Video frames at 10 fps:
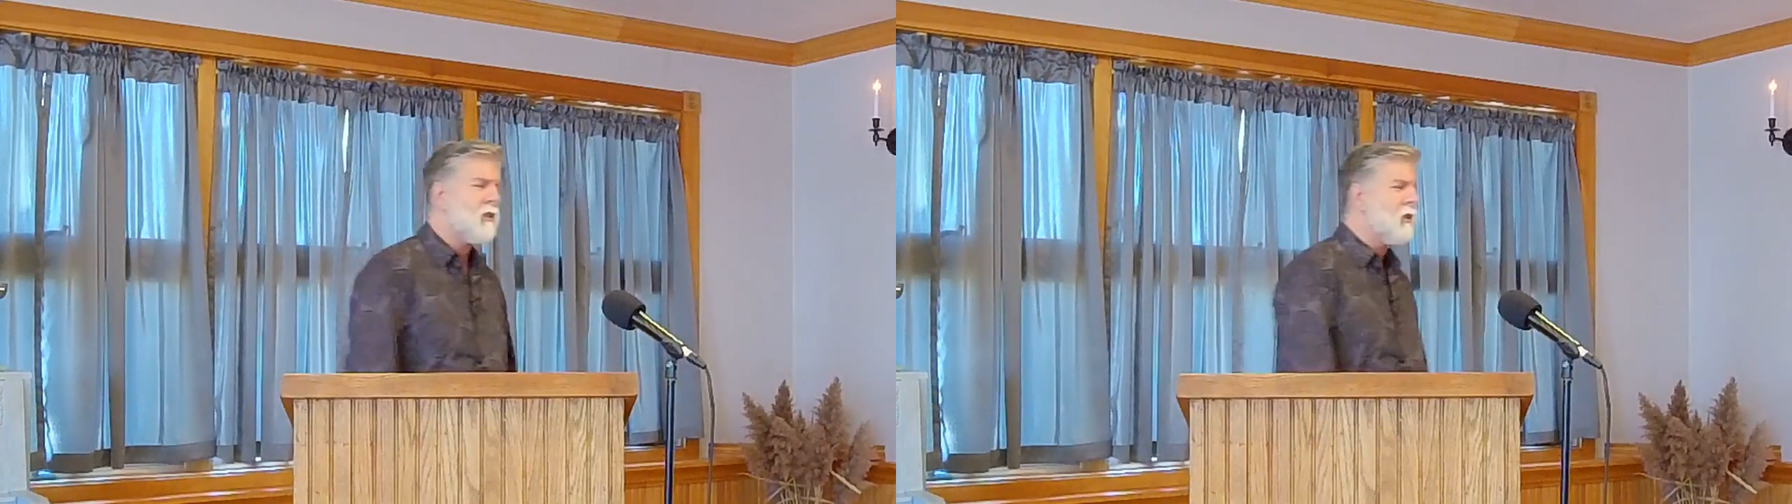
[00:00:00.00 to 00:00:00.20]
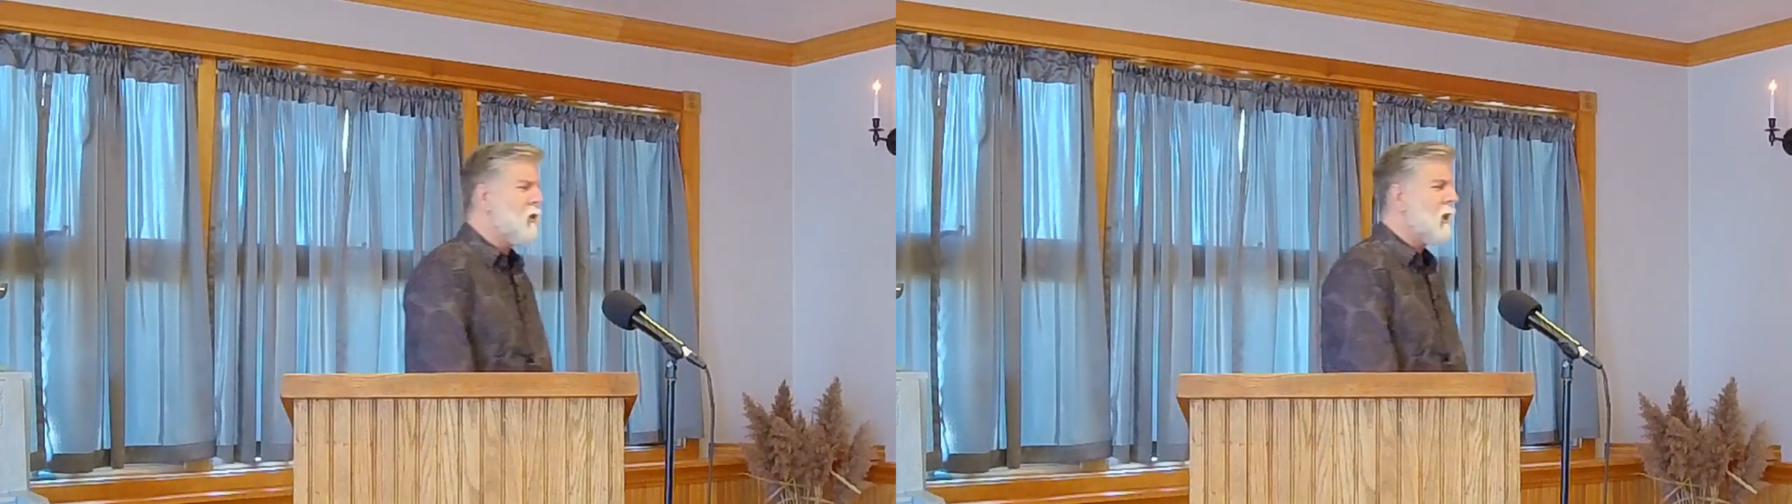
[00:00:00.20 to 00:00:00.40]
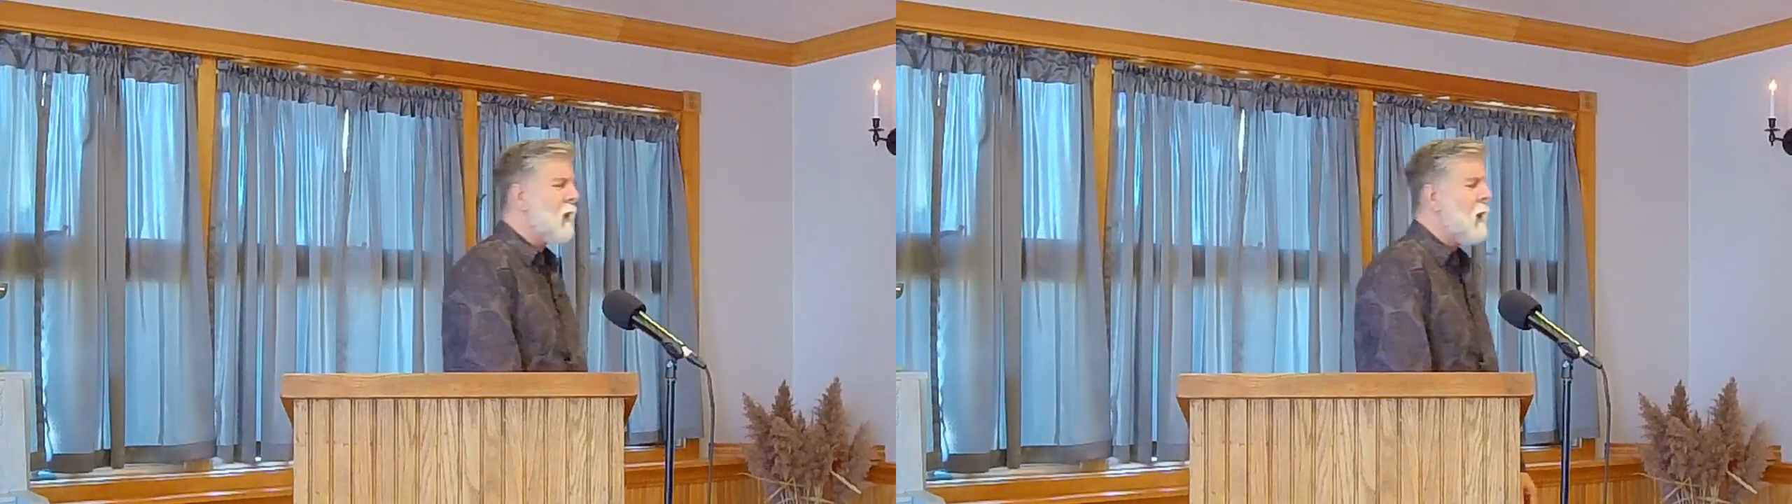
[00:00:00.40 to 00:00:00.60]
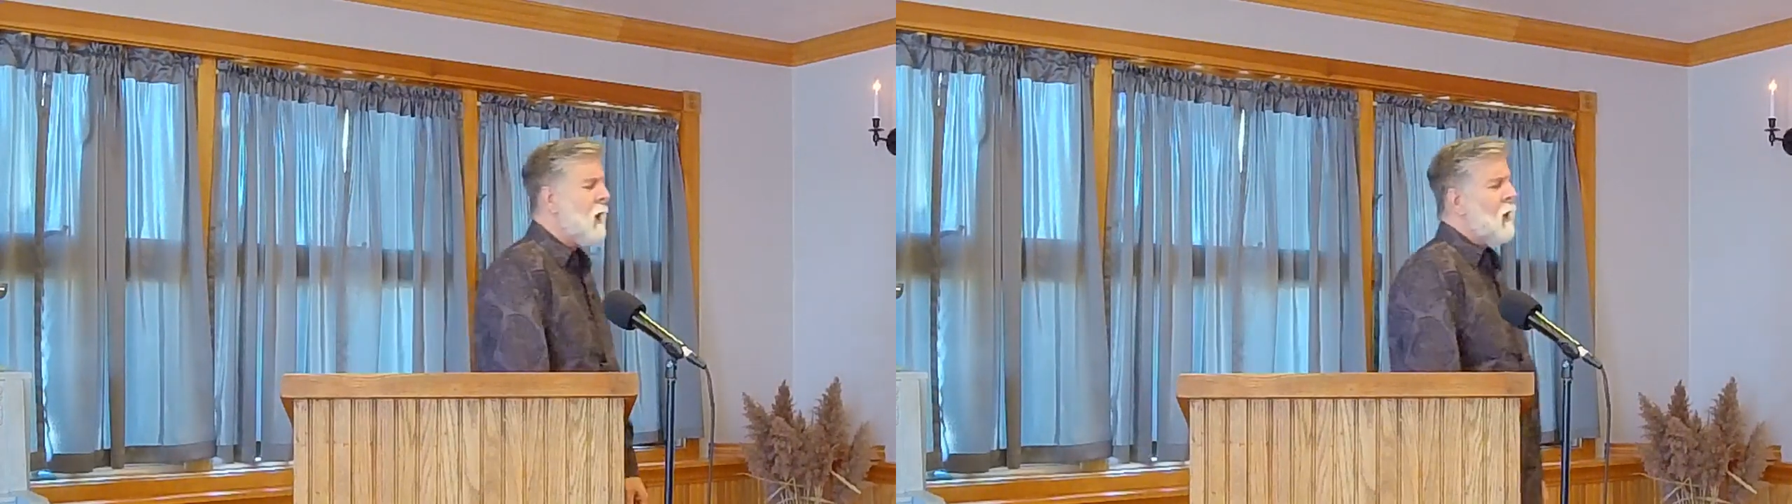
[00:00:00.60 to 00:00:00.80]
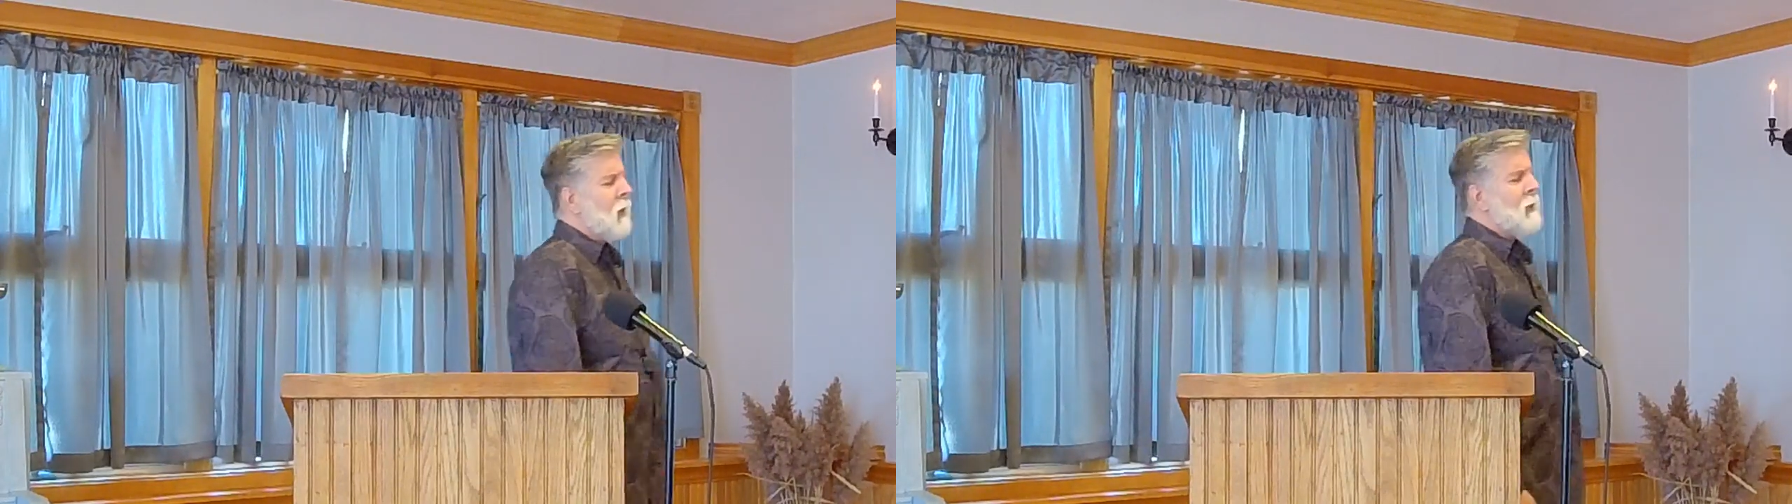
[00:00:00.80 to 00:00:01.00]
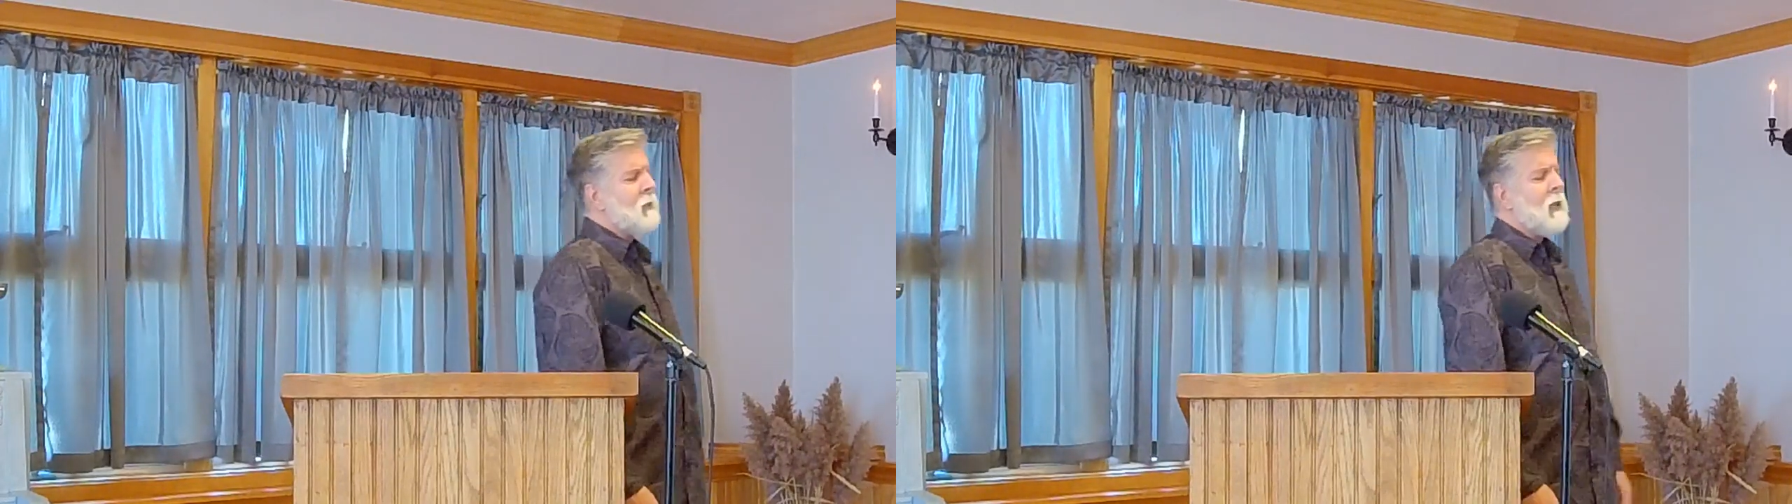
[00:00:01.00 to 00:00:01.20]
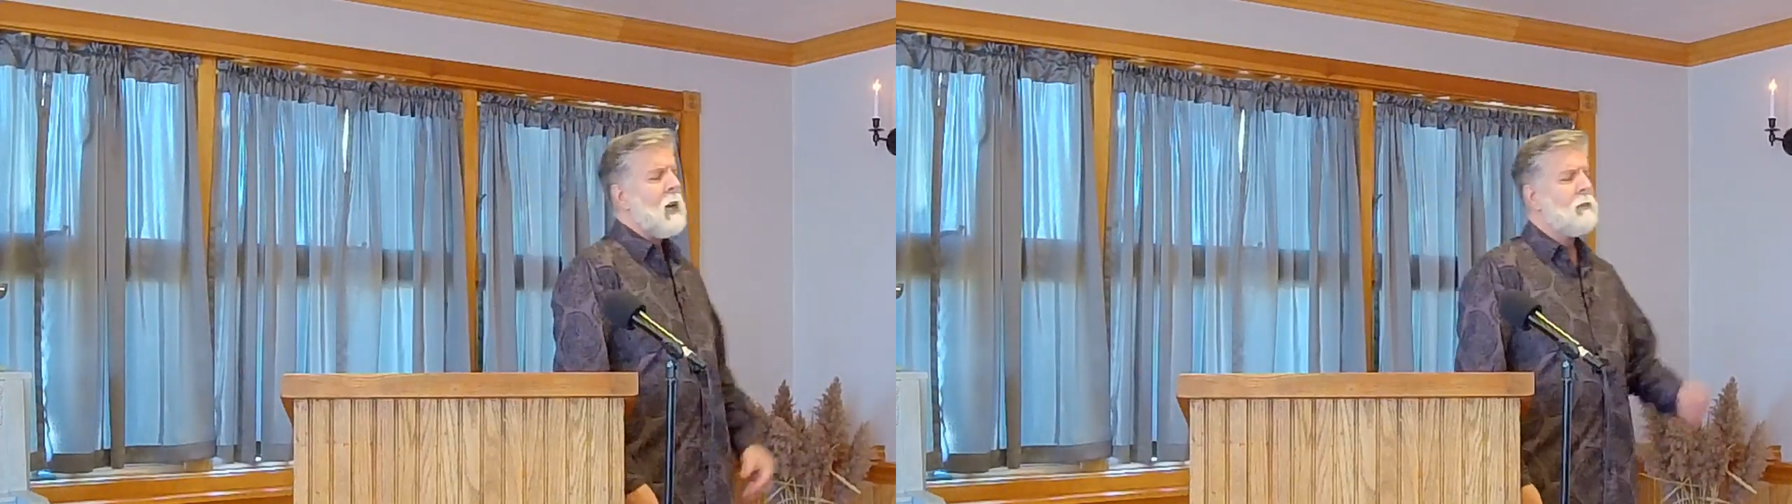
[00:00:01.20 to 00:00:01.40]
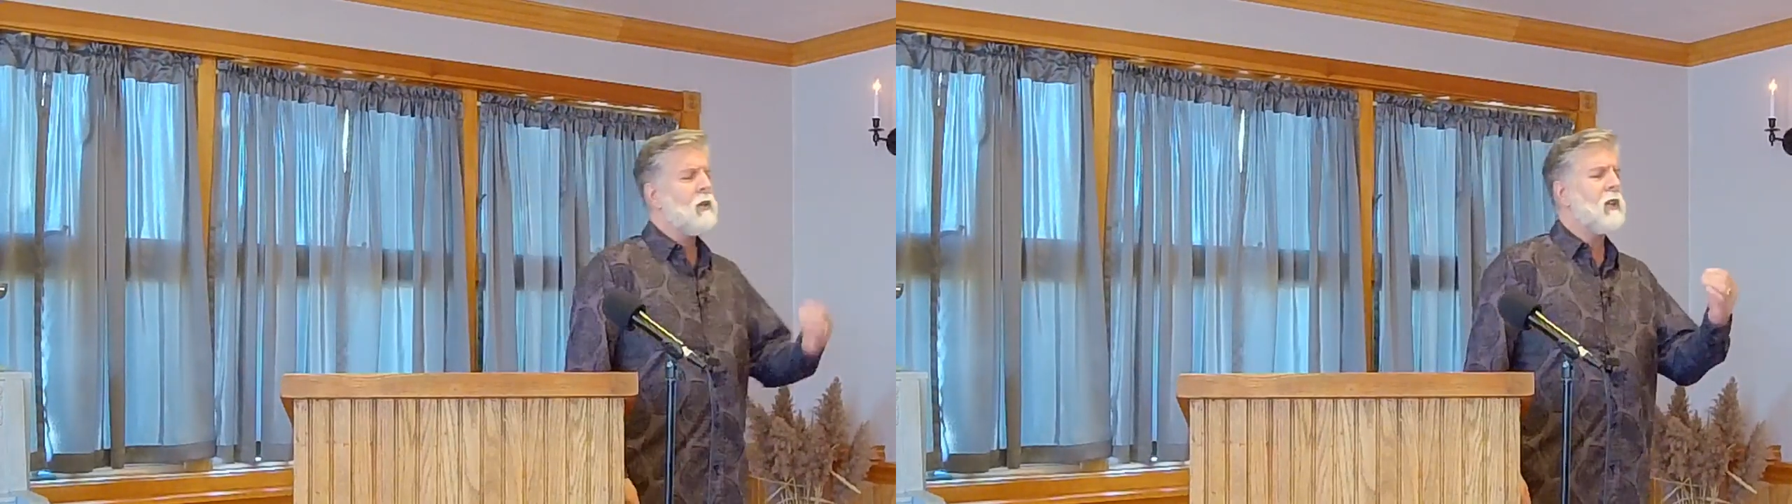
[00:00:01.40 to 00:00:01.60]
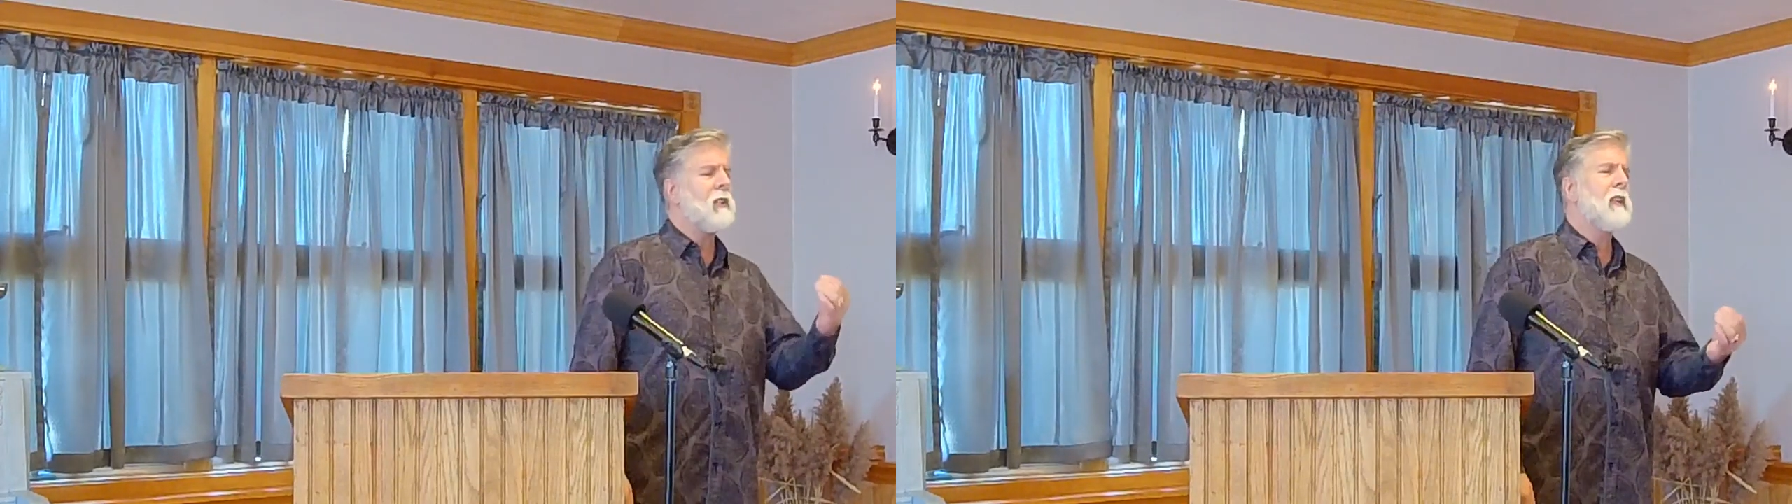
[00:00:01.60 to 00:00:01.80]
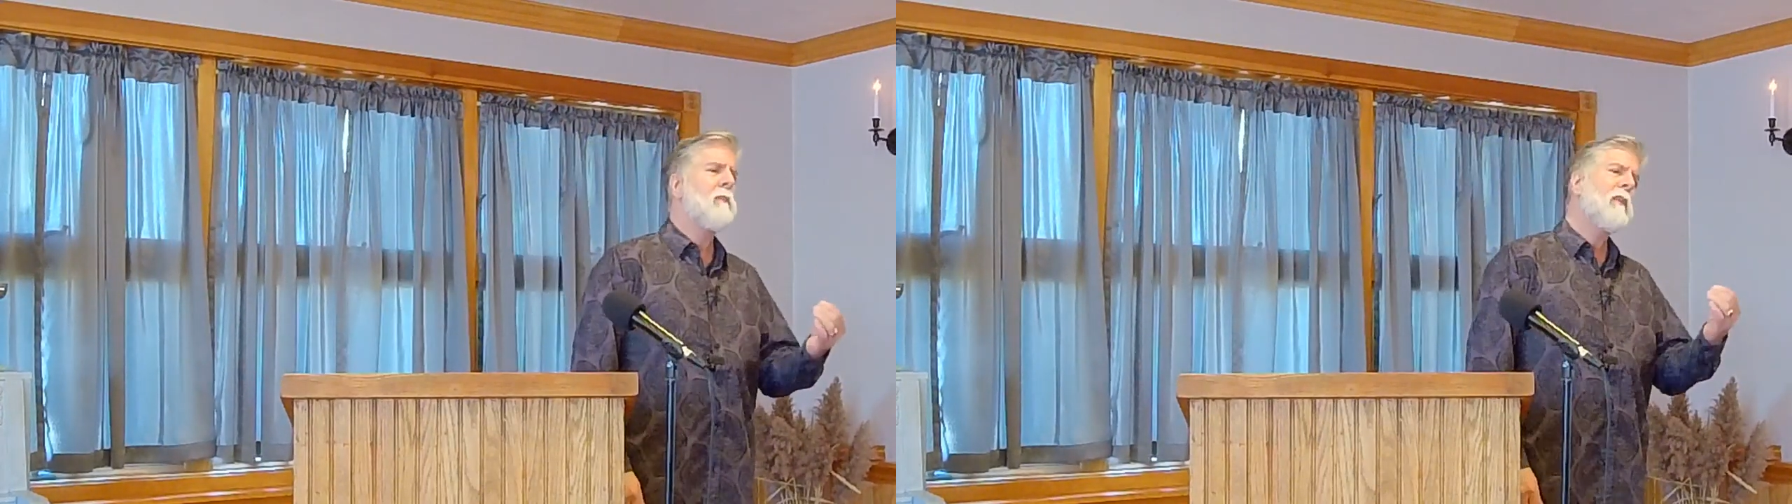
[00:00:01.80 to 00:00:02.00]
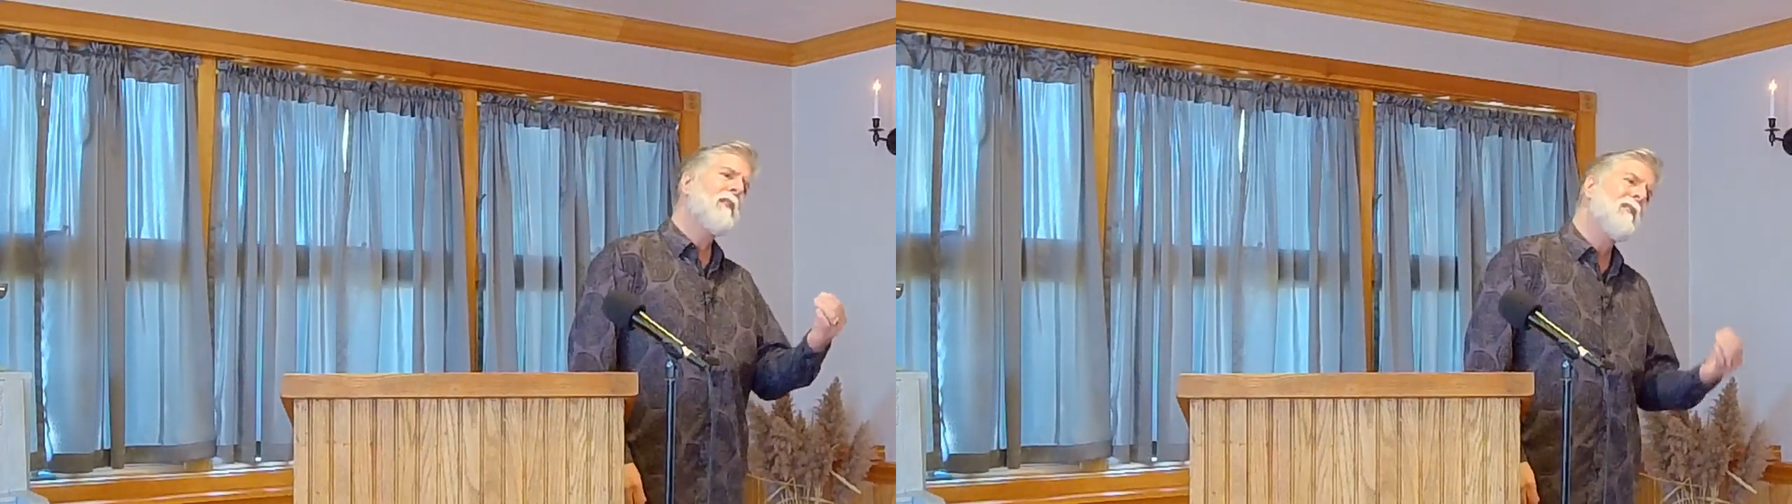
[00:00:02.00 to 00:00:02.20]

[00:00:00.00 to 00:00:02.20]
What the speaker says: So it's time to redeem the